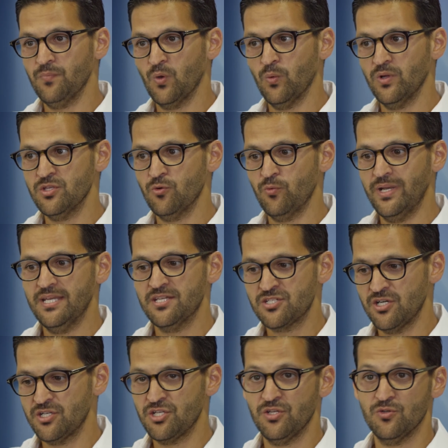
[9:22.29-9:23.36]
when you really
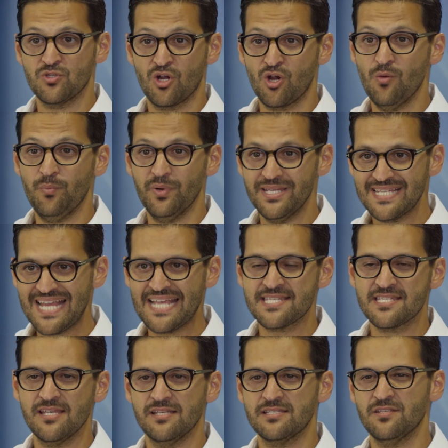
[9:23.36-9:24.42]
start to use a company's
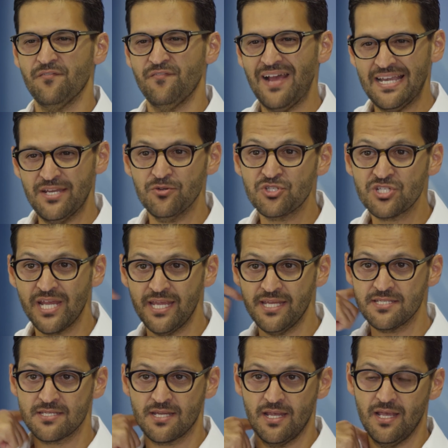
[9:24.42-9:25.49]
assets, the value
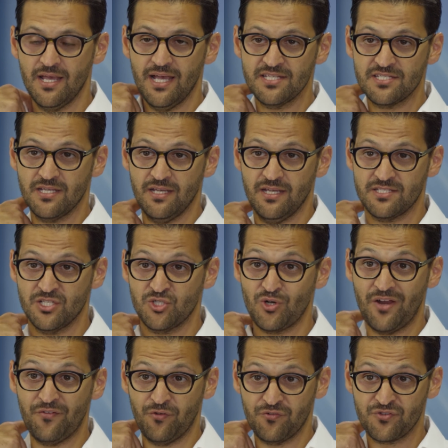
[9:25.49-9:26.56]
chains, as a
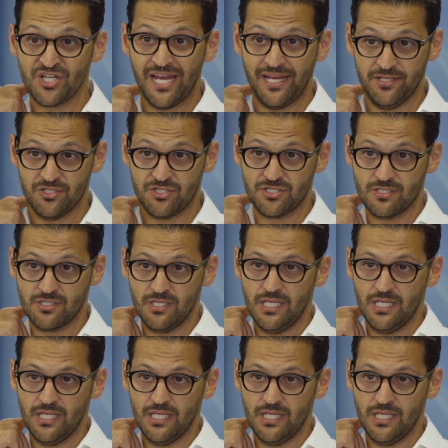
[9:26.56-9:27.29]
driver of change.